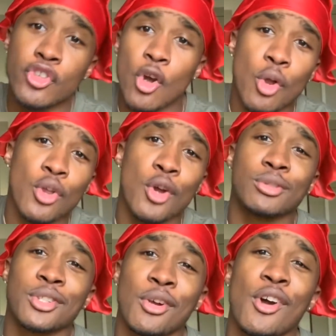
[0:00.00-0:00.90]
yo,
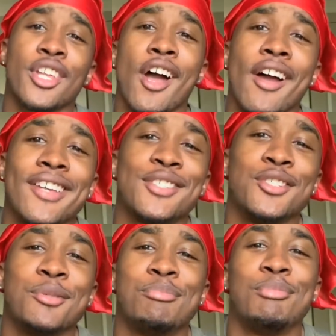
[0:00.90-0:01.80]
what's going on, y'all? It's
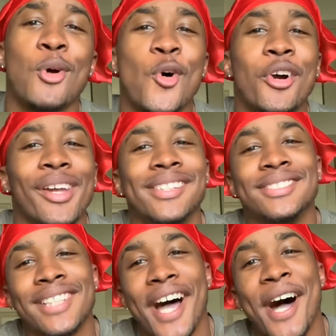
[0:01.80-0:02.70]
your boy
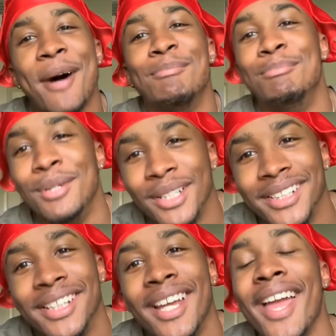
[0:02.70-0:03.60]

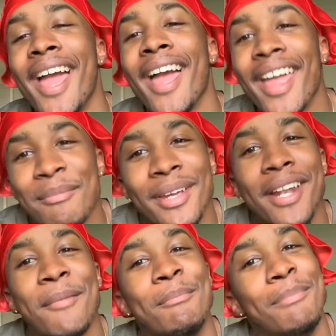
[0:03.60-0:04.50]
Tybuggy. Hey man,
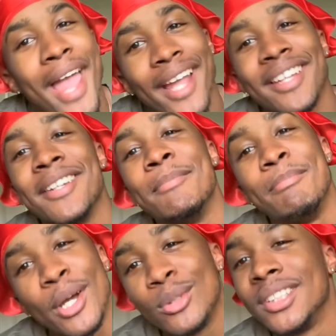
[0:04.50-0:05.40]
I'm back in the
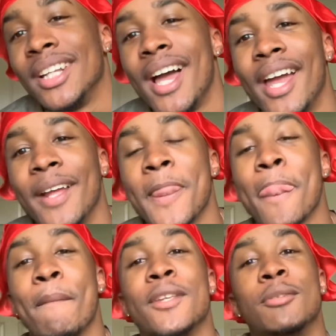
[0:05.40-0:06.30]
building, all right?
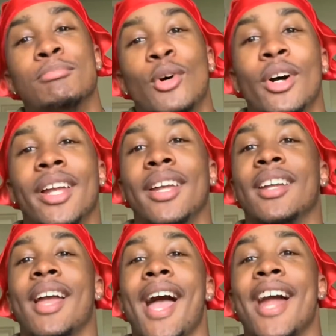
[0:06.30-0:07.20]
Your boy,
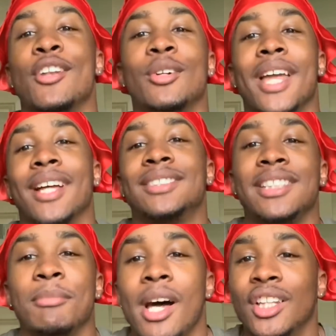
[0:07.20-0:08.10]
I know y'all
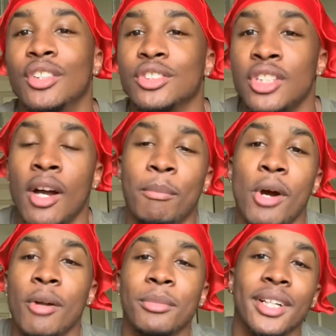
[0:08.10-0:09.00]
seen my little
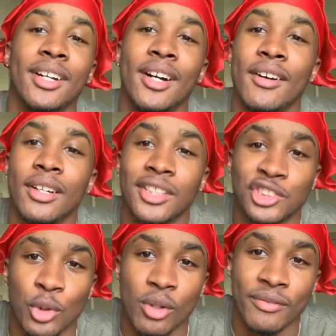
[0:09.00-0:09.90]
apartment
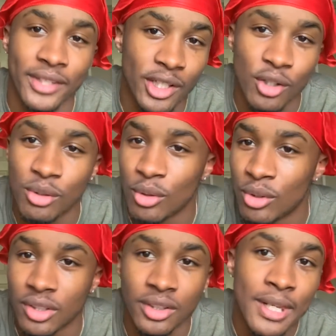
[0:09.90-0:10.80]
tour video,
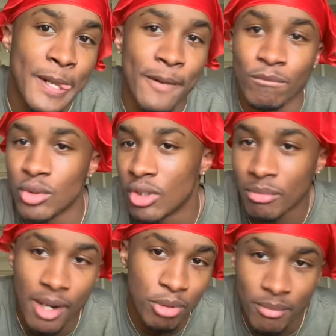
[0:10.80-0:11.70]
or you know,
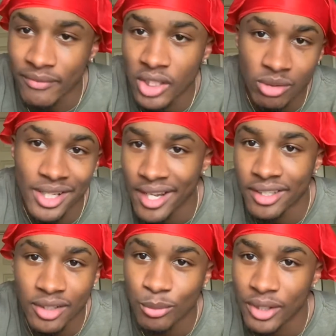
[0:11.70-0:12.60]
my apartment video that I
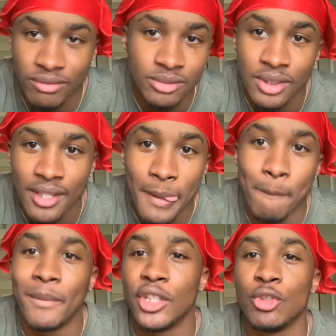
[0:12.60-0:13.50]
did, whatever.
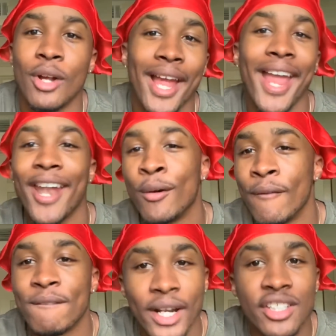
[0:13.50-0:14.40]
But you know, I ain't had no
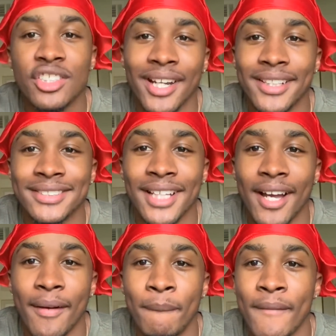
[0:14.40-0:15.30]
furniture at the
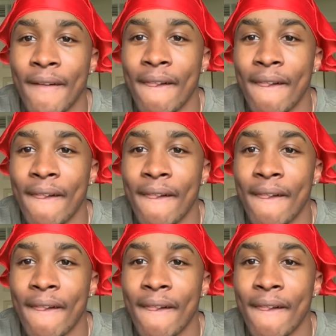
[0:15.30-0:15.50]
time.